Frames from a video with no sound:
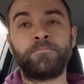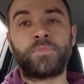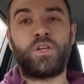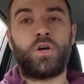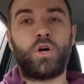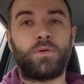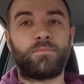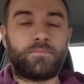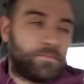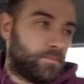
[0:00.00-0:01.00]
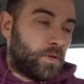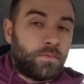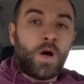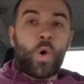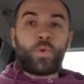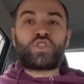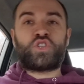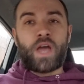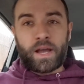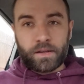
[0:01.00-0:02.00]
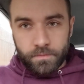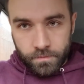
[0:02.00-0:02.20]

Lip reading: You know, always check